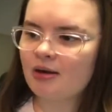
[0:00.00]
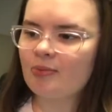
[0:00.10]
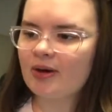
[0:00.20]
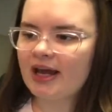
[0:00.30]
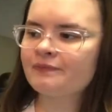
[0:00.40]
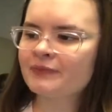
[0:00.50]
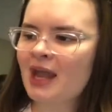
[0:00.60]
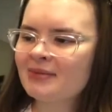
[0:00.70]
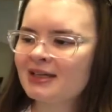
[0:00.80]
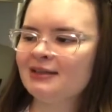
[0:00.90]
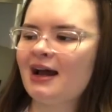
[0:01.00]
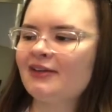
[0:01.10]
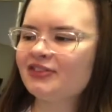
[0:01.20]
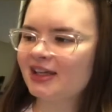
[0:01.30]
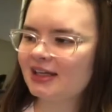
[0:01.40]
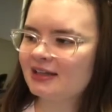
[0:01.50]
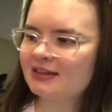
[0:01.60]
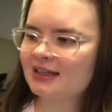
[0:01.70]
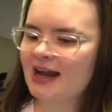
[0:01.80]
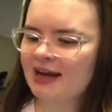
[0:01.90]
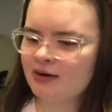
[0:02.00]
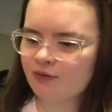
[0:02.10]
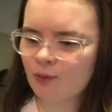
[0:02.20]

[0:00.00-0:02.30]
but I mean, I feel like the kind of